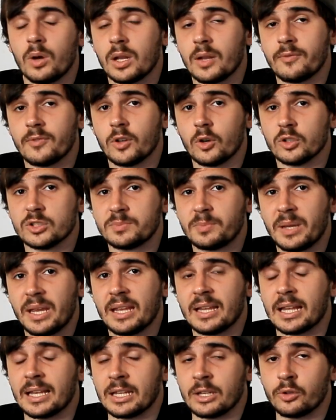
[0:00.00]
One of those
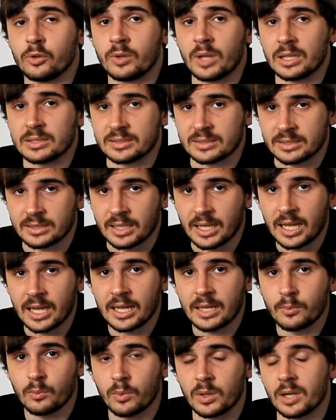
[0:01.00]
being that in two thousand
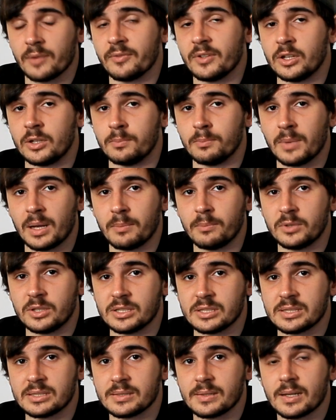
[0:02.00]
nine, one of their
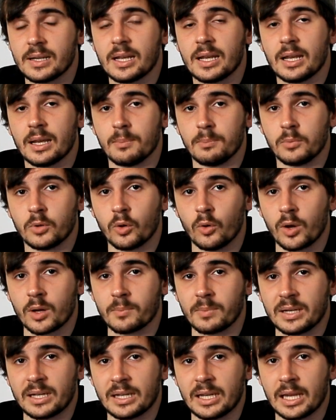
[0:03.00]
members, going
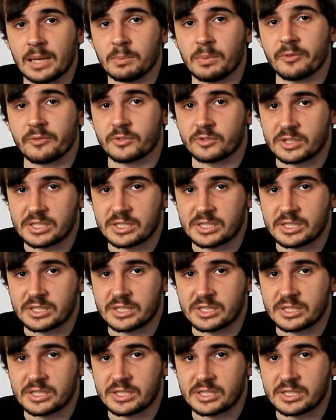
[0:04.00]
by the name of